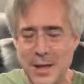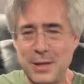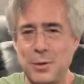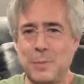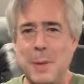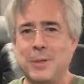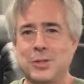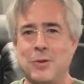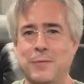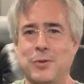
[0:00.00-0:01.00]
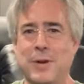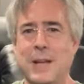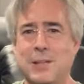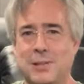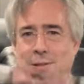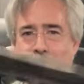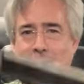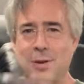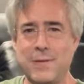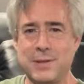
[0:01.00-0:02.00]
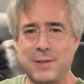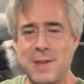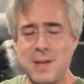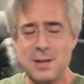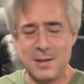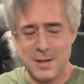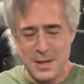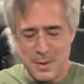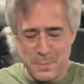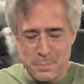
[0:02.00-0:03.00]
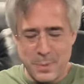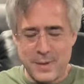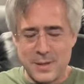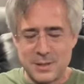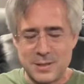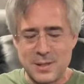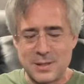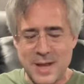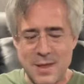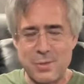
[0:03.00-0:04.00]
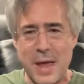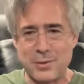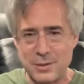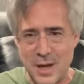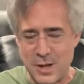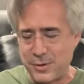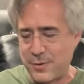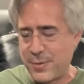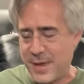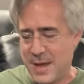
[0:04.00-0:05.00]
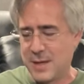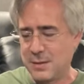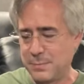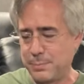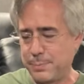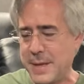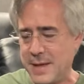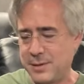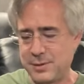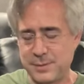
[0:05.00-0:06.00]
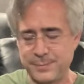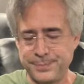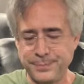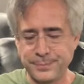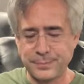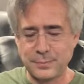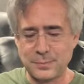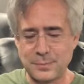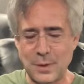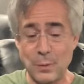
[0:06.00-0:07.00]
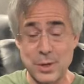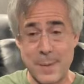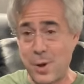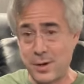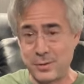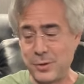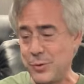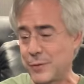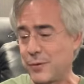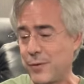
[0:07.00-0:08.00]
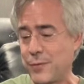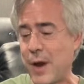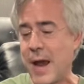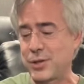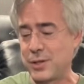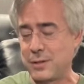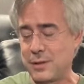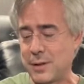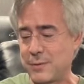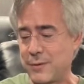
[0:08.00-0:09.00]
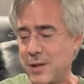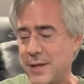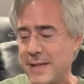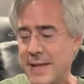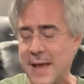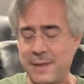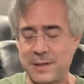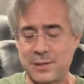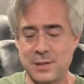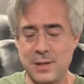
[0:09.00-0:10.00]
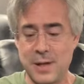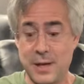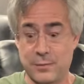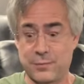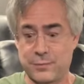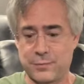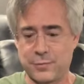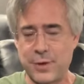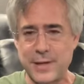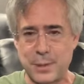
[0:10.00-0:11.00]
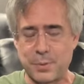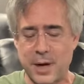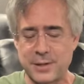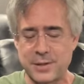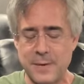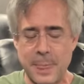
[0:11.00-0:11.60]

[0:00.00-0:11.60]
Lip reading: You can maybe serve drinks on this thing. But this $10,000 piece, which I bought used for a fraction, I was very lucky to get this at a crazy price.